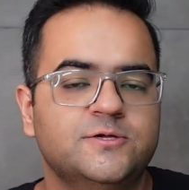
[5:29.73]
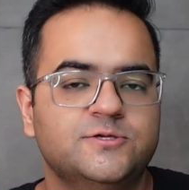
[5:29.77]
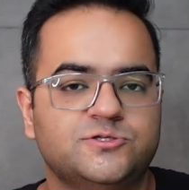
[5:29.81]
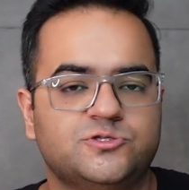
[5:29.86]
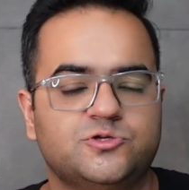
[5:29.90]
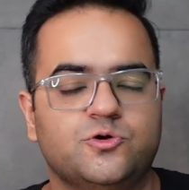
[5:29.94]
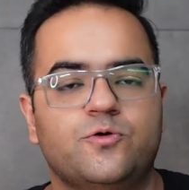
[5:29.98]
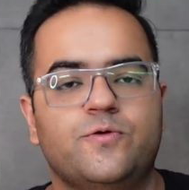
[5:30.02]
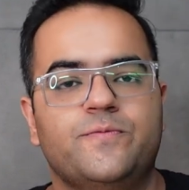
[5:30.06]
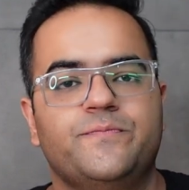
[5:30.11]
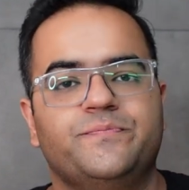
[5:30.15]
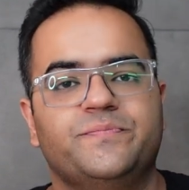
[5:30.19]

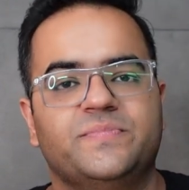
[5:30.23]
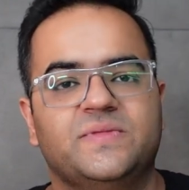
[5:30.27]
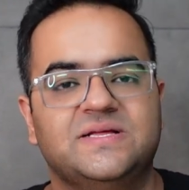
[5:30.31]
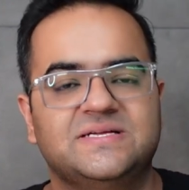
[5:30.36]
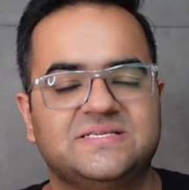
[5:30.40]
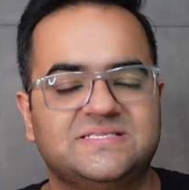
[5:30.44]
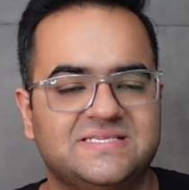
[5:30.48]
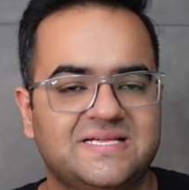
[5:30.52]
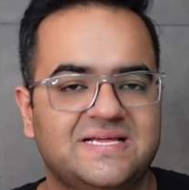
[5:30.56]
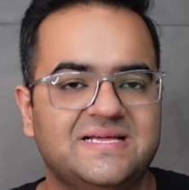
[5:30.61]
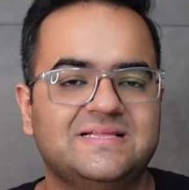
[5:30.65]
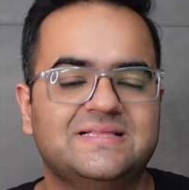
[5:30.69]
So
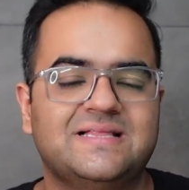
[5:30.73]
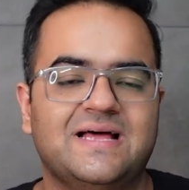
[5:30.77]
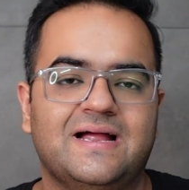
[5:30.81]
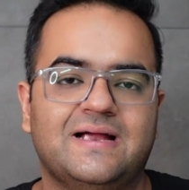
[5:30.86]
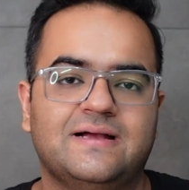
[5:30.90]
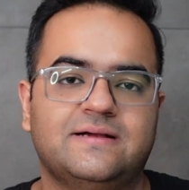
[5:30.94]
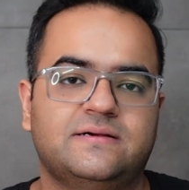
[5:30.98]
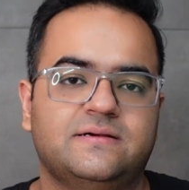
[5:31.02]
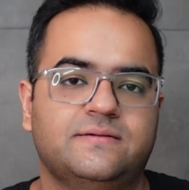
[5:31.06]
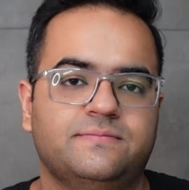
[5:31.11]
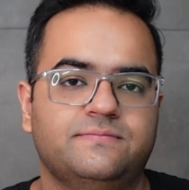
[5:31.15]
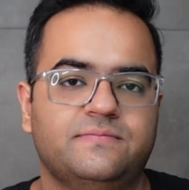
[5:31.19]
they say
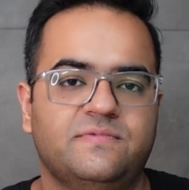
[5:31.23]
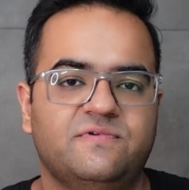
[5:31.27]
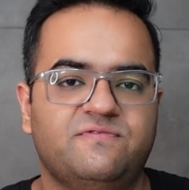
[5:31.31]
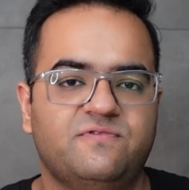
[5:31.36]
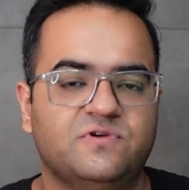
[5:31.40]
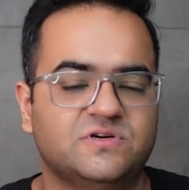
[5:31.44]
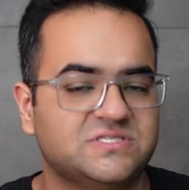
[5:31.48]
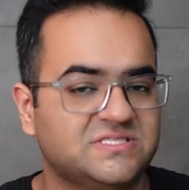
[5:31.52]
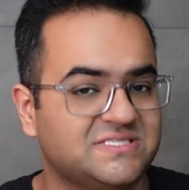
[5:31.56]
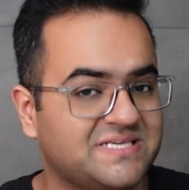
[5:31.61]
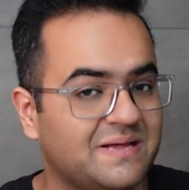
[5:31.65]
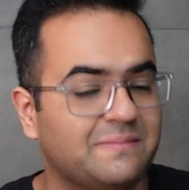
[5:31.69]
that
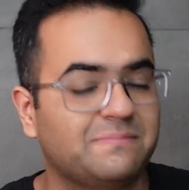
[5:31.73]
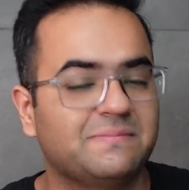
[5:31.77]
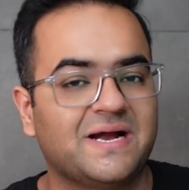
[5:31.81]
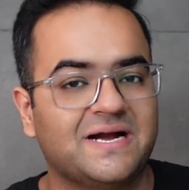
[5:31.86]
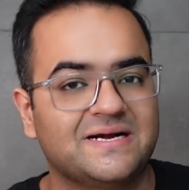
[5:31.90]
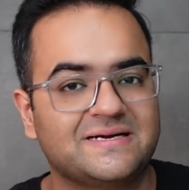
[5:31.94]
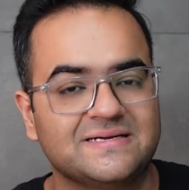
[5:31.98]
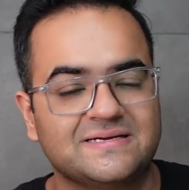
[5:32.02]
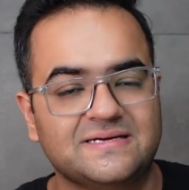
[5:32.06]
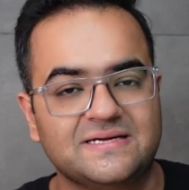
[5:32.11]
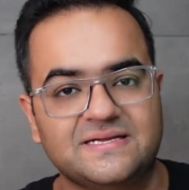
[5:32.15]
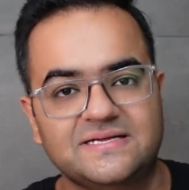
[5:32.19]
for STEM
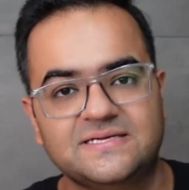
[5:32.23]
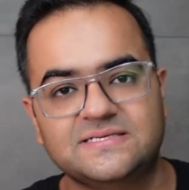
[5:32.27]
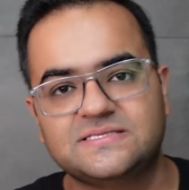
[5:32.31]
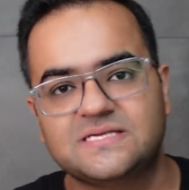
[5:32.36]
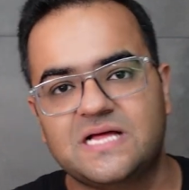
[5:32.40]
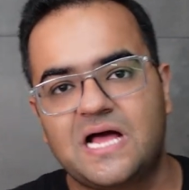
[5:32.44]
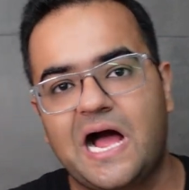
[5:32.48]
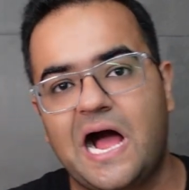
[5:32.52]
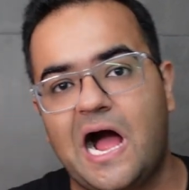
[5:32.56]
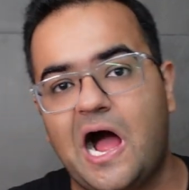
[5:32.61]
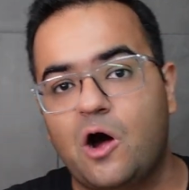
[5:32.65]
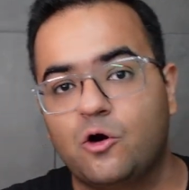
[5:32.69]

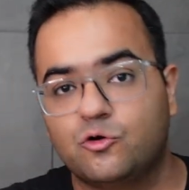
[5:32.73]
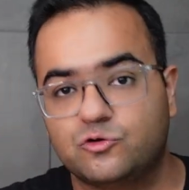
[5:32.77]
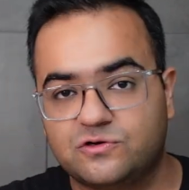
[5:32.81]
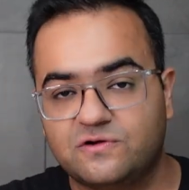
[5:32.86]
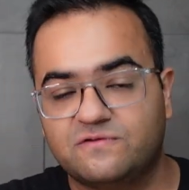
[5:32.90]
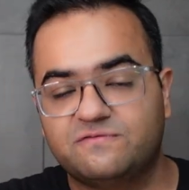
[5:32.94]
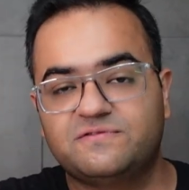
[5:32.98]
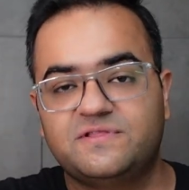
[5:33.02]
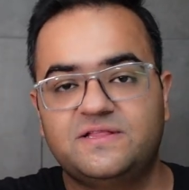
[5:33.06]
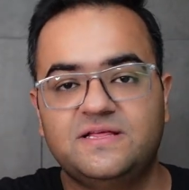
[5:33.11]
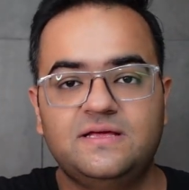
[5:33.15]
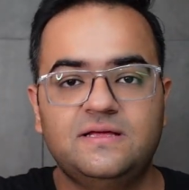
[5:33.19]
categories, out
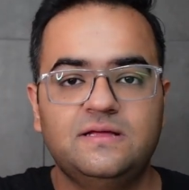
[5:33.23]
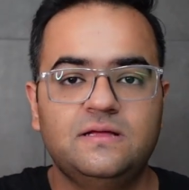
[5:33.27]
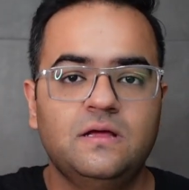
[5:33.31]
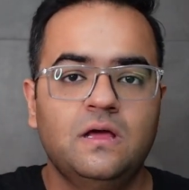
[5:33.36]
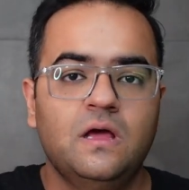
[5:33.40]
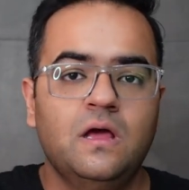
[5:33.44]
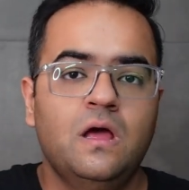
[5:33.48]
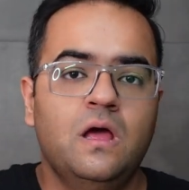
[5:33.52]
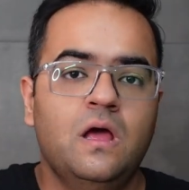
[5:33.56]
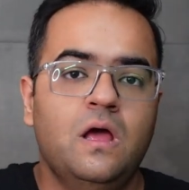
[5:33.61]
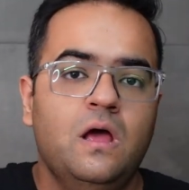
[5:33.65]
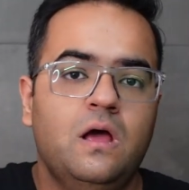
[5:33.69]
of the,
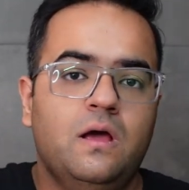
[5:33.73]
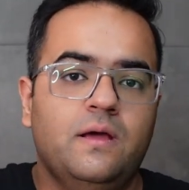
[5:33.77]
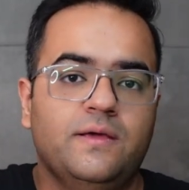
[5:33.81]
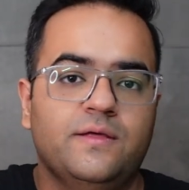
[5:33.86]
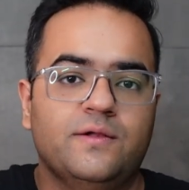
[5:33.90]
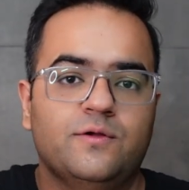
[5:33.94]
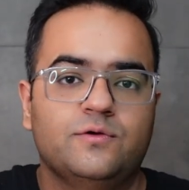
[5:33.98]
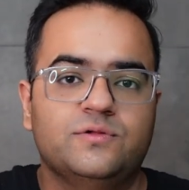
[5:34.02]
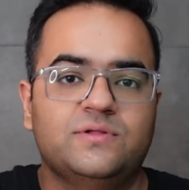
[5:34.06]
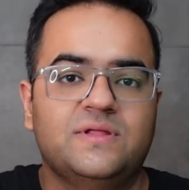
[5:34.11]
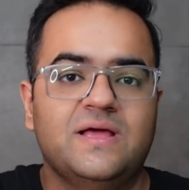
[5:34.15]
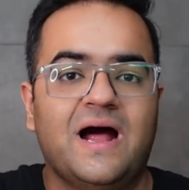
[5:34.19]

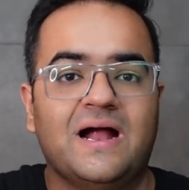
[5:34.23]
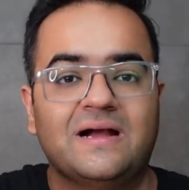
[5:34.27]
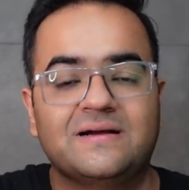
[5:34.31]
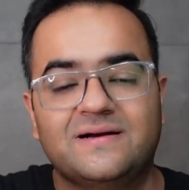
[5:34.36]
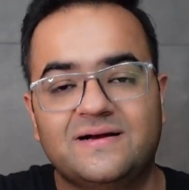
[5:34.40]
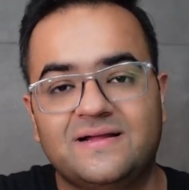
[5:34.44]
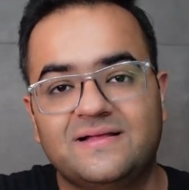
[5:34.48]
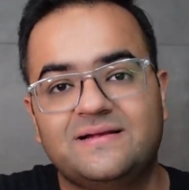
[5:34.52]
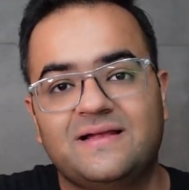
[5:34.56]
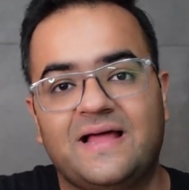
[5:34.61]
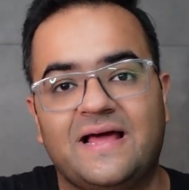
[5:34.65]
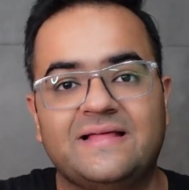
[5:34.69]
you know, the one
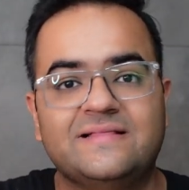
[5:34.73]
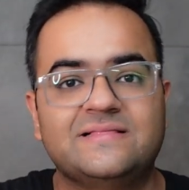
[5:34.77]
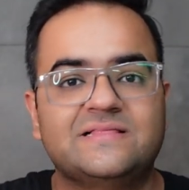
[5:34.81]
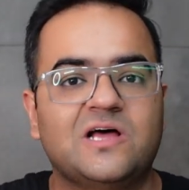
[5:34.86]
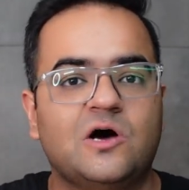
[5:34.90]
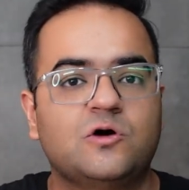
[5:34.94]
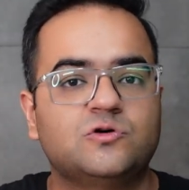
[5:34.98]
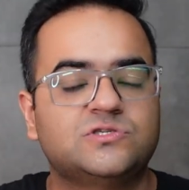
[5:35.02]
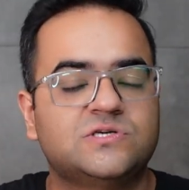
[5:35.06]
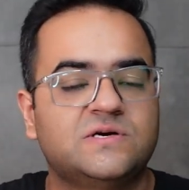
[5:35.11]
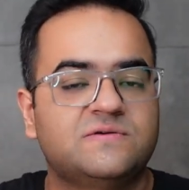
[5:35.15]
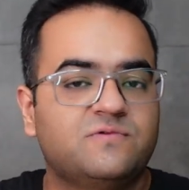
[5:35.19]
hundred nine
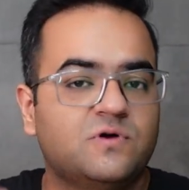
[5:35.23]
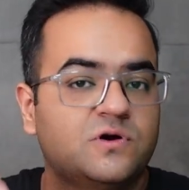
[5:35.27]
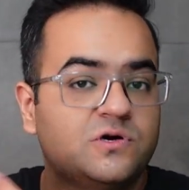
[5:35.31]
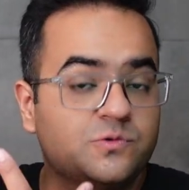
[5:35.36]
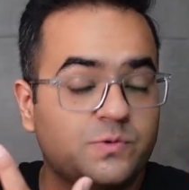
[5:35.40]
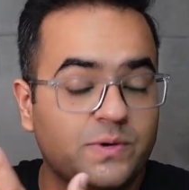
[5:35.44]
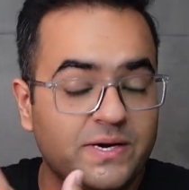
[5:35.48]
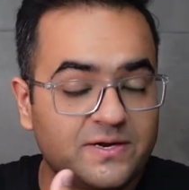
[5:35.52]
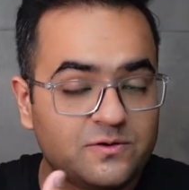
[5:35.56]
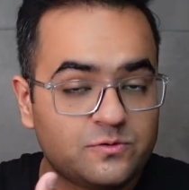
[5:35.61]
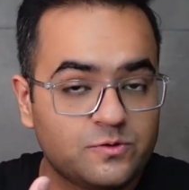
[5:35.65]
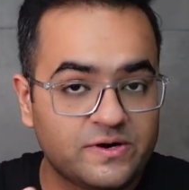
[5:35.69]
thousand for
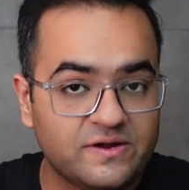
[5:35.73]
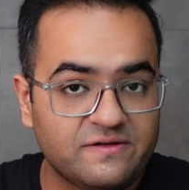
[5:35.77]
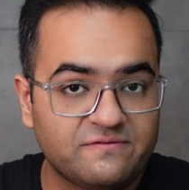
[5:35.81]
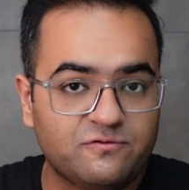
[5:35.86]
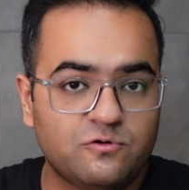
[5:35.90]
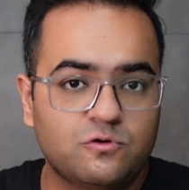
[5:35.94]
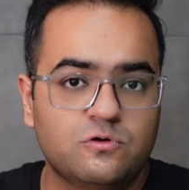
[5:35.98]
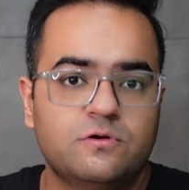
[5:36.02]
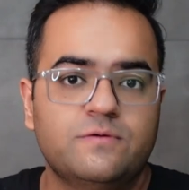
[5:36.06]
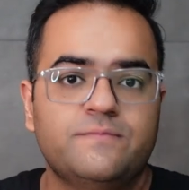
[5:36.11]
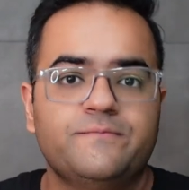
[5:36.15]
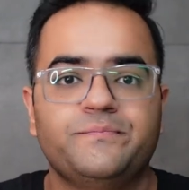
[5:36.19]
twenty
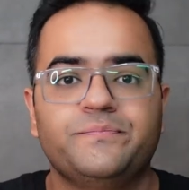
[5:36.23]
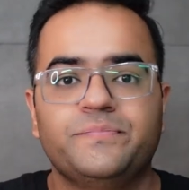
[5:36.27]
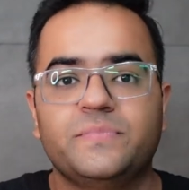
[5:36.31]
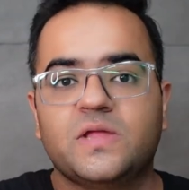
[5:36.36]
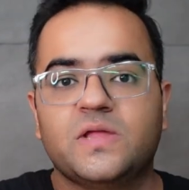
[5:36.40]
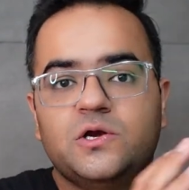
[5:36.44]
twenty-four,